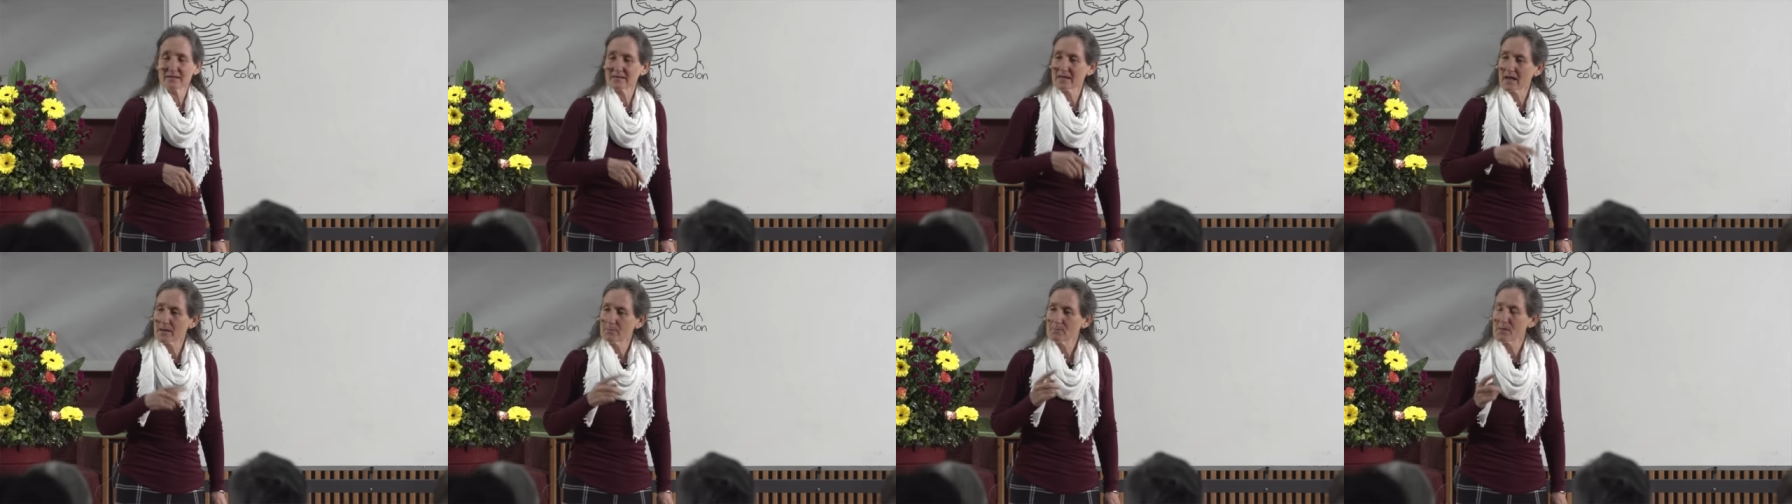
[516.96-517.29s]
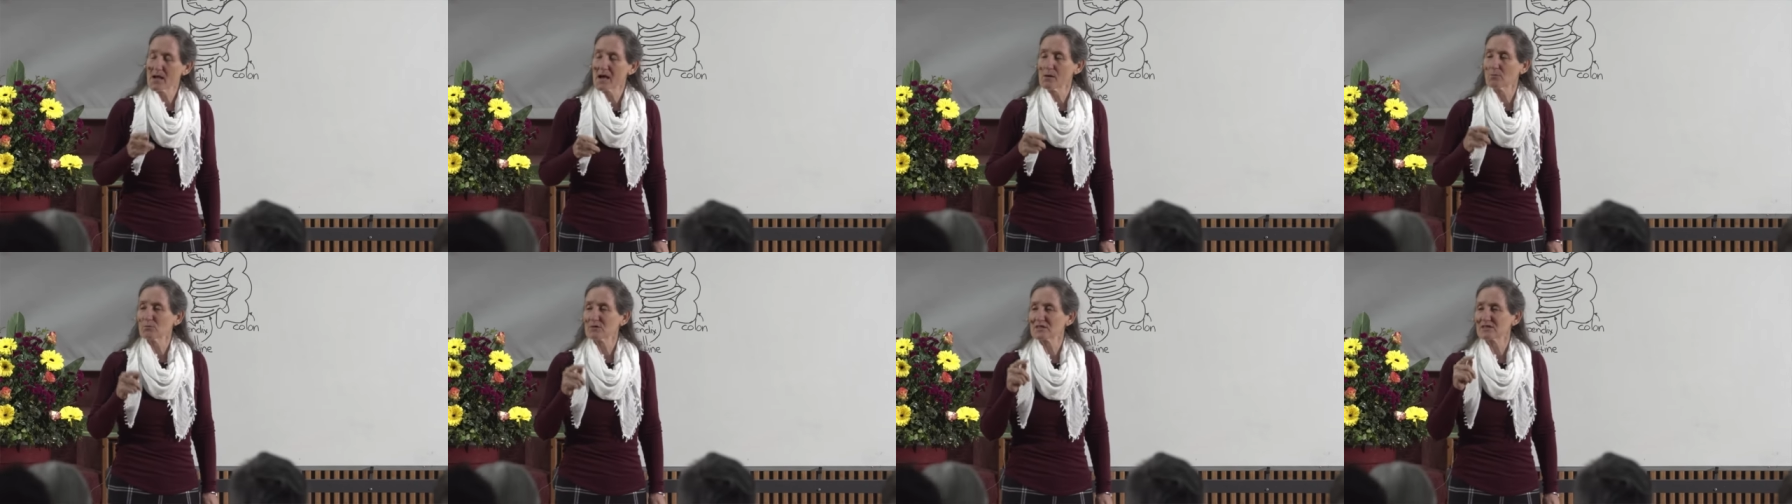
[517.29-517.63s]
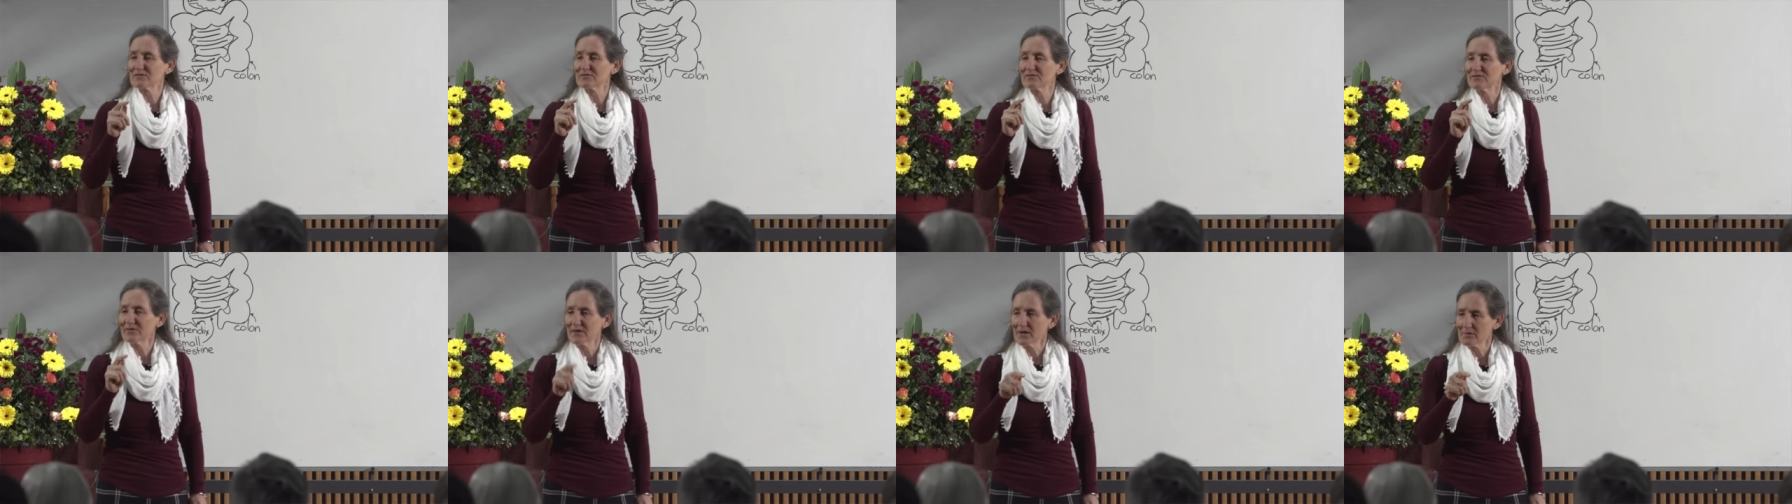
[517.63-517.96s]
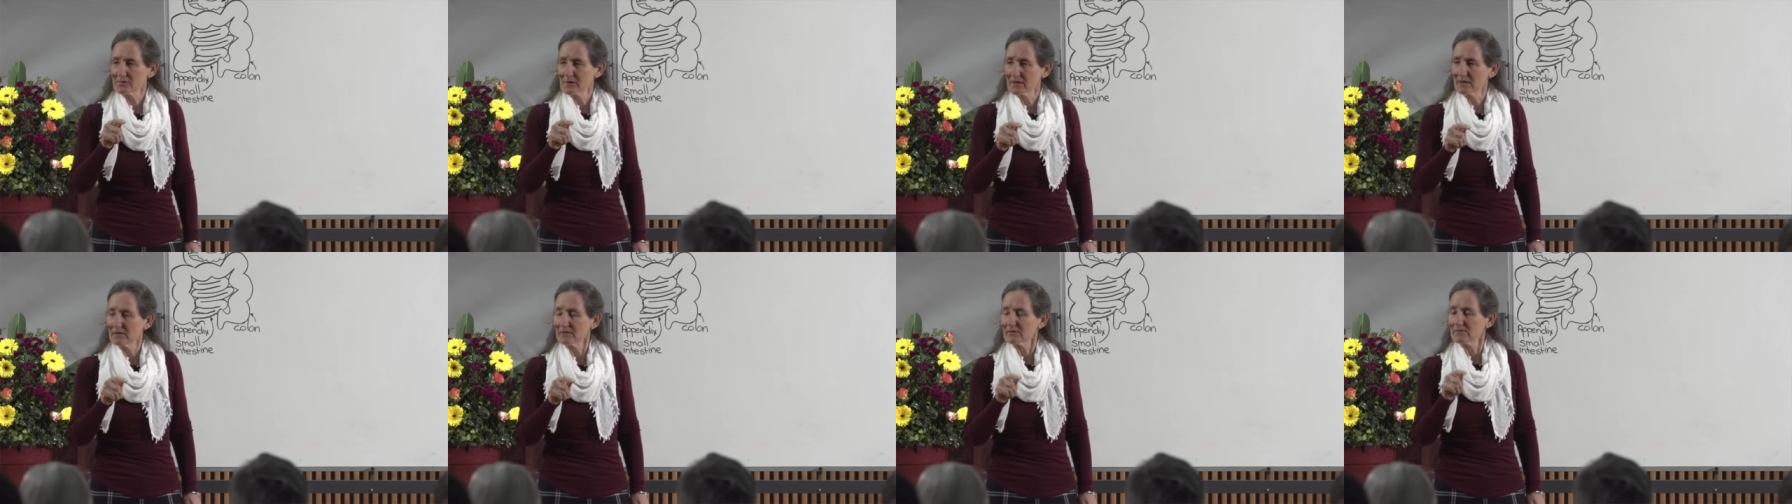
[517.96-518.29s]
that man was
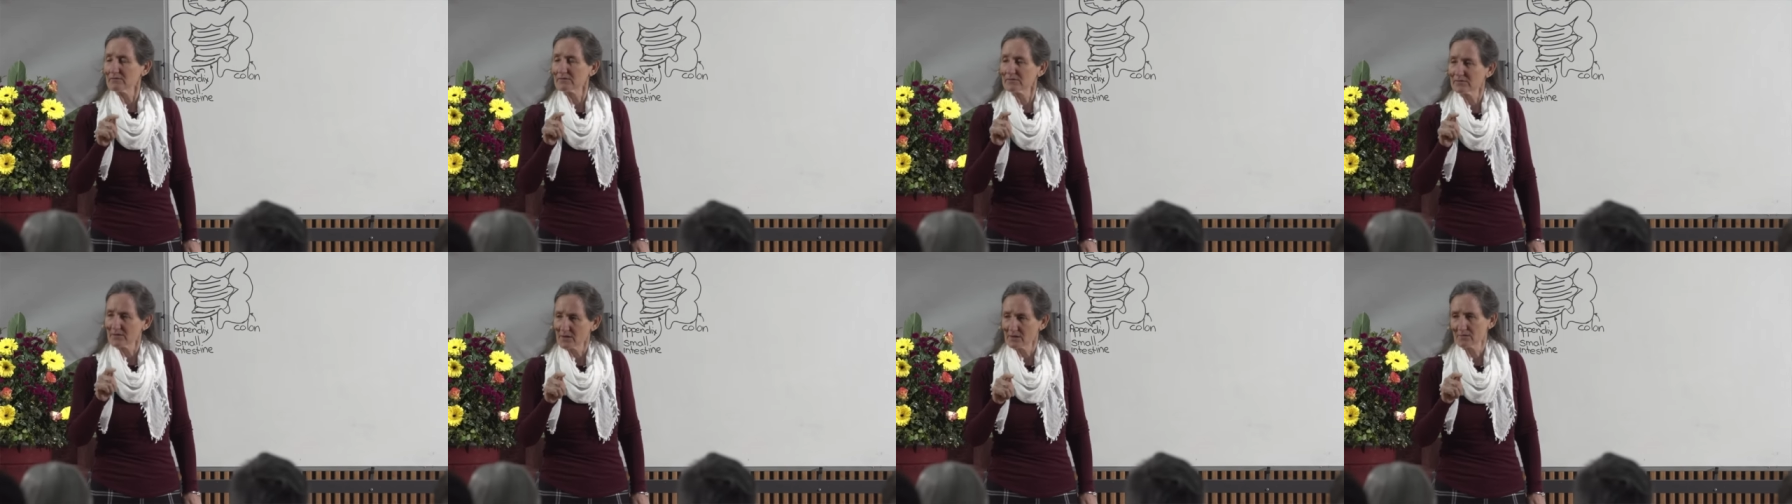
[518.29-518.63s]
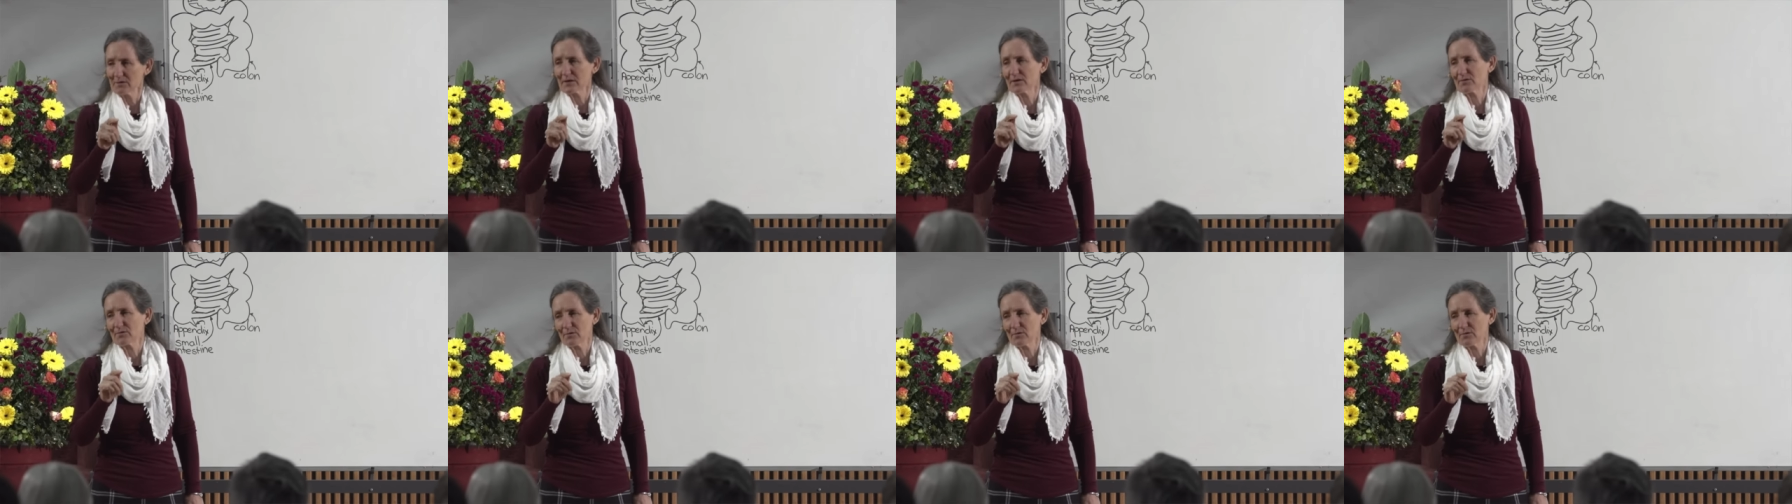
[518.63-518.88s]
very, very